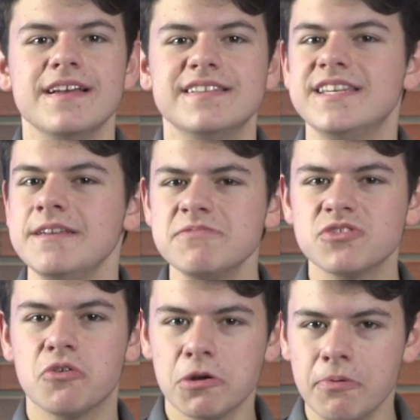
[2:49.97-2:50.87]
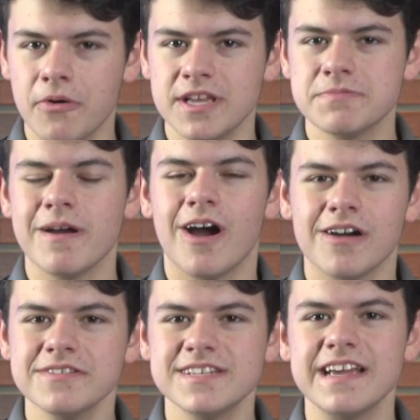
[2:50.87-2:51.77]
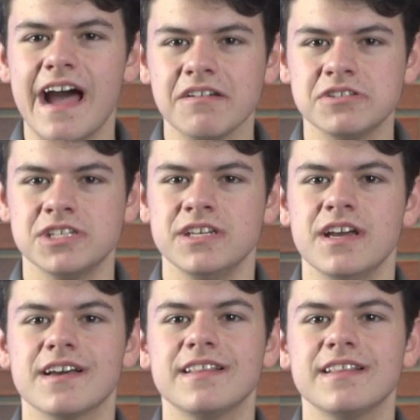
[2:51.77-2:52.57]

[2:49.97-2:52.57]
Teams score points by harvesting algae,